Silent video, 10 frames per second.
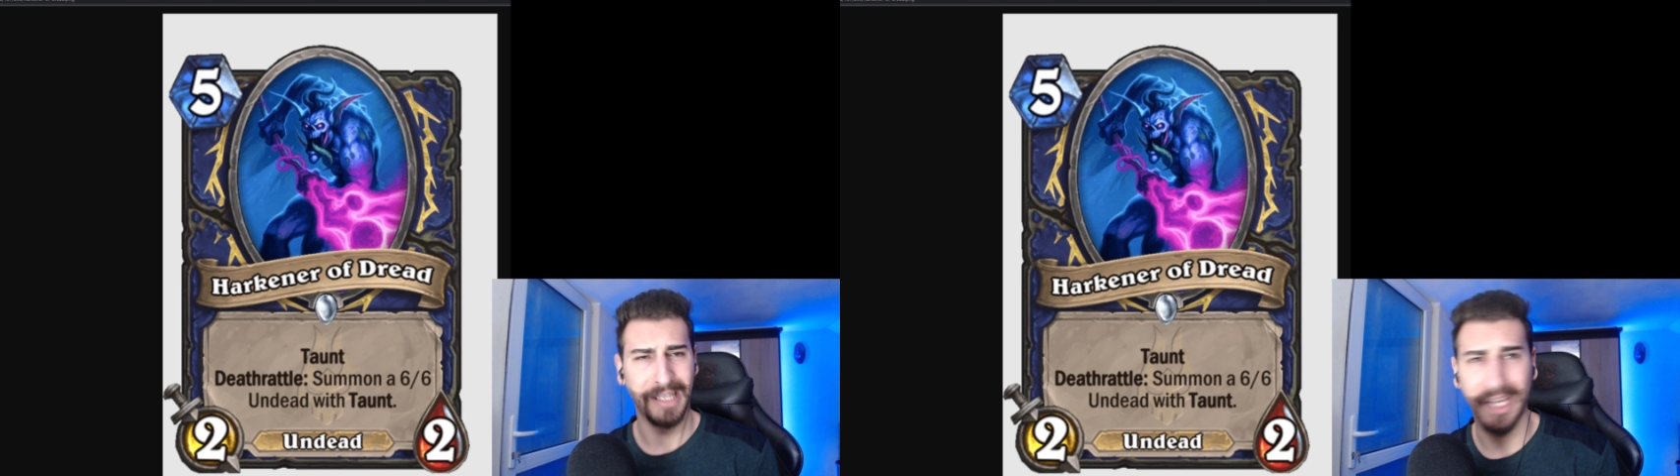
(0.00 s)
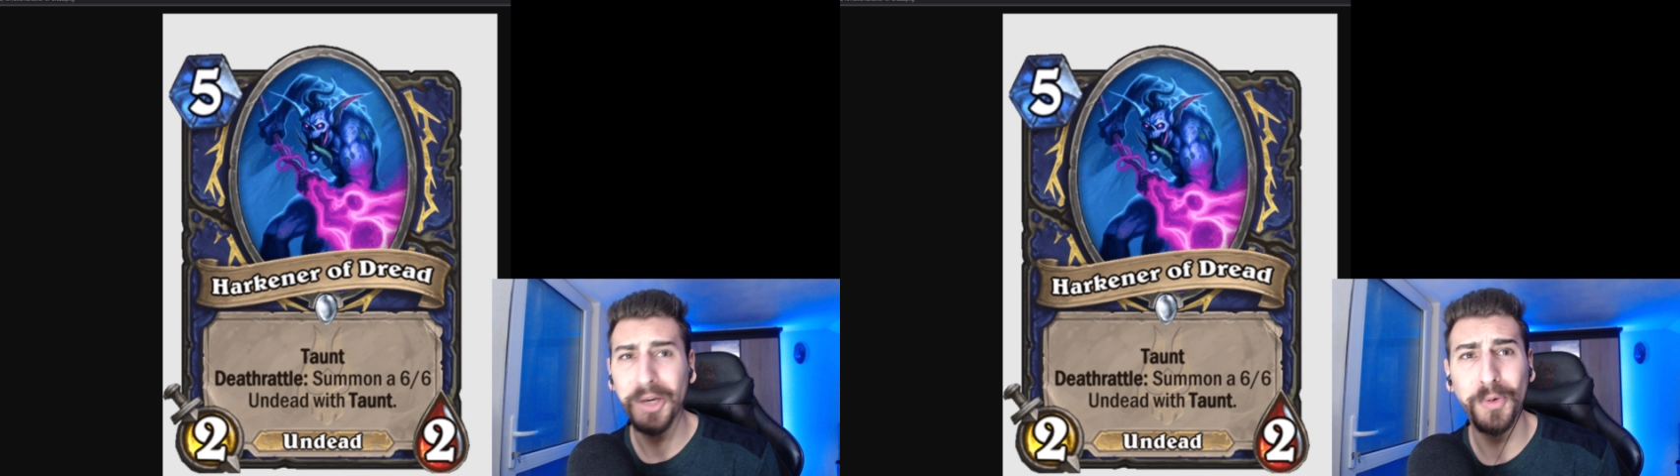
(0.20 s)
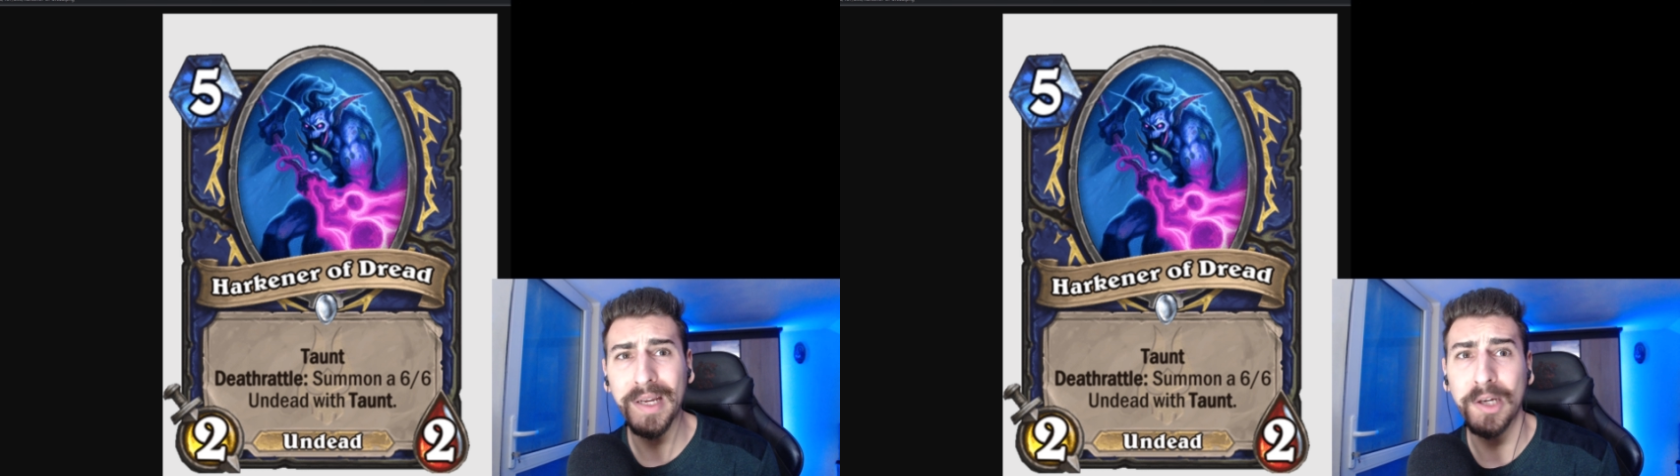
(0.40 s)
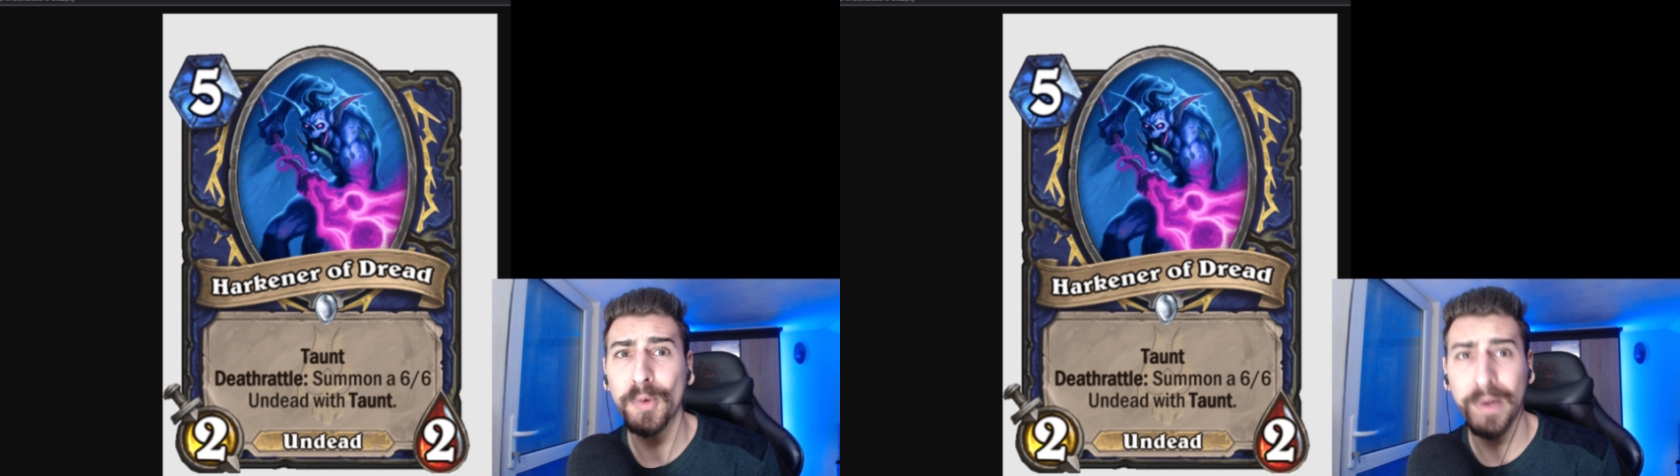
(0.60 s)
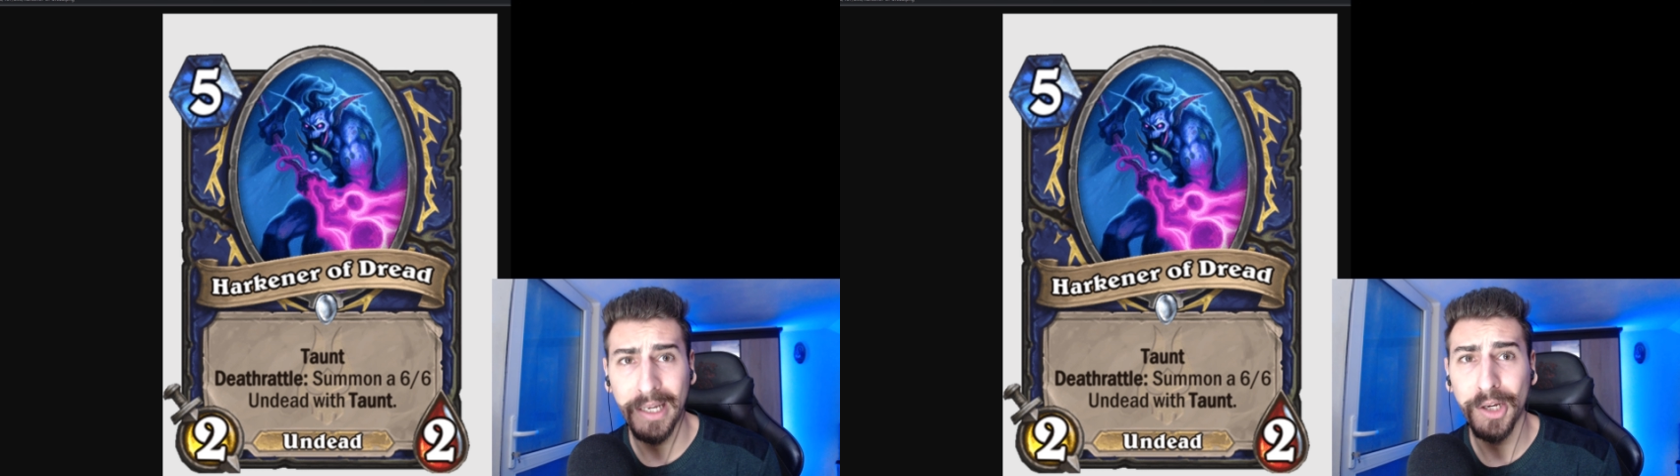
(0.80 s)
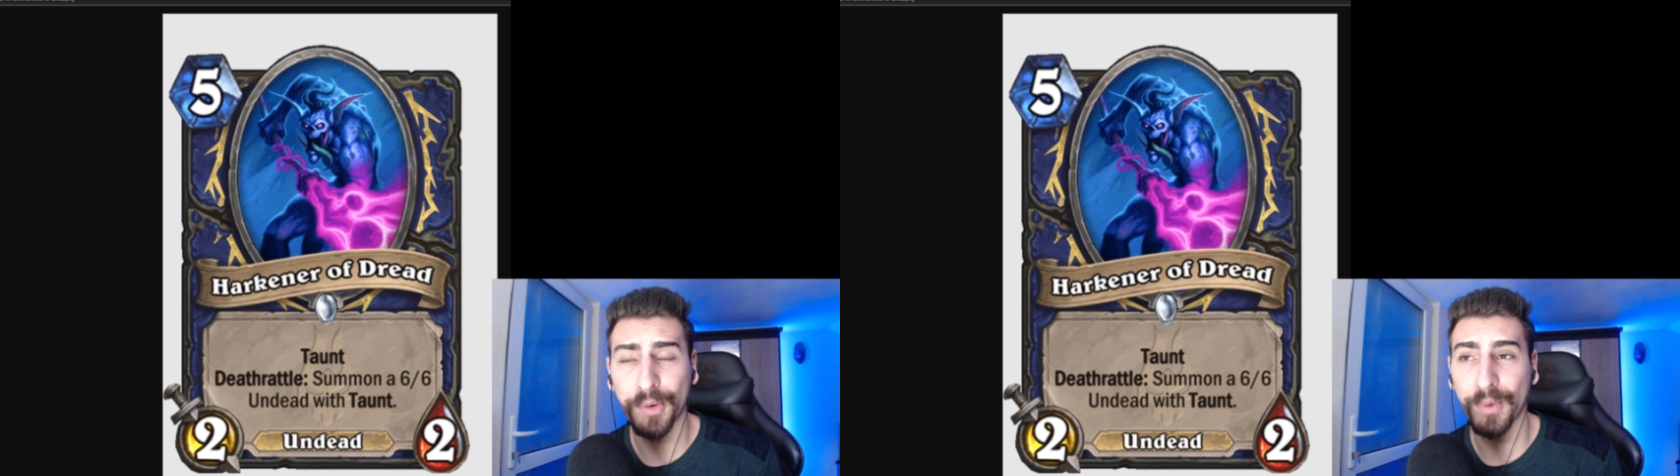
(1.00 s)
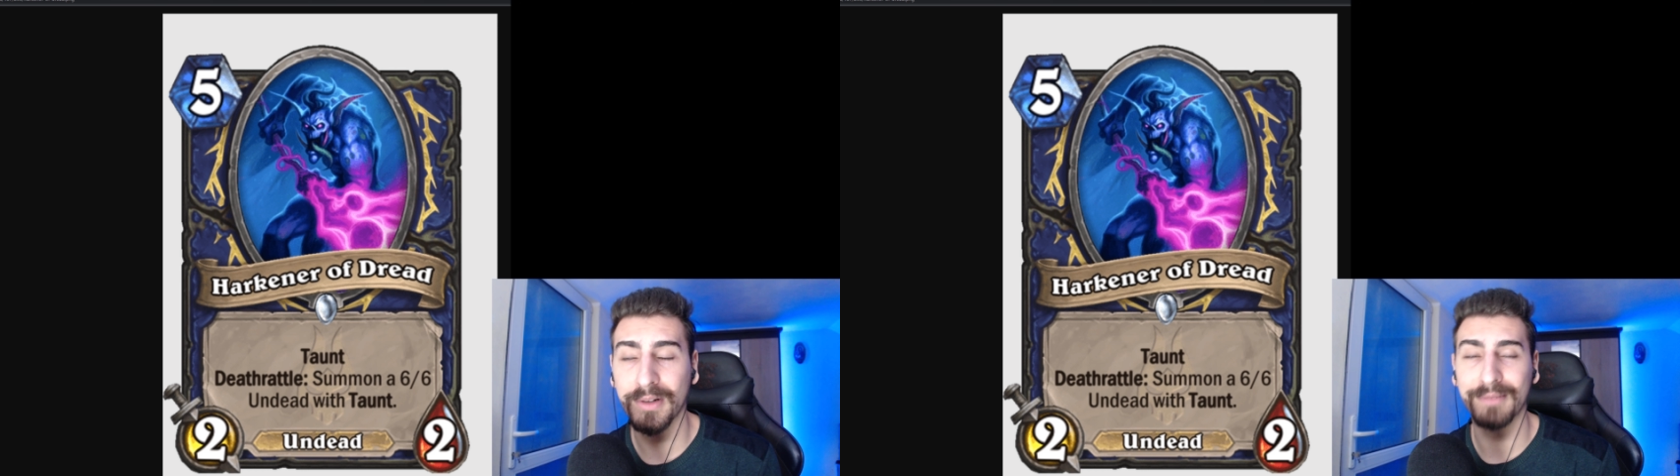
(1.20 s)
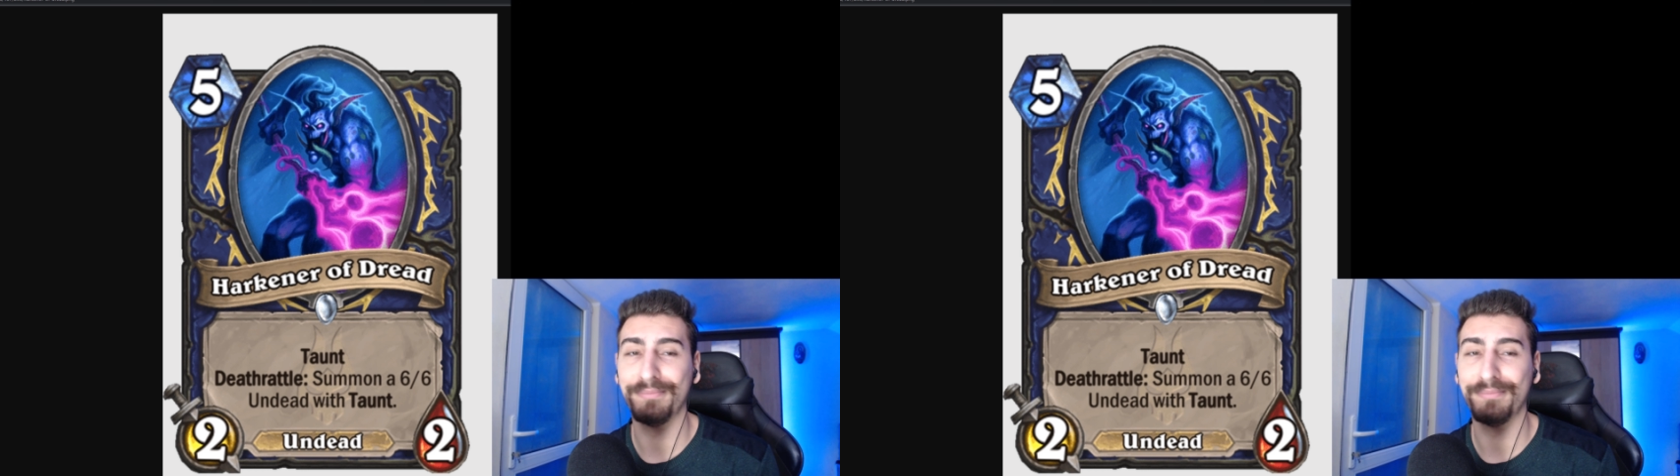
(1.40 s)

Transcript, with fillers: Ew, ew, ew.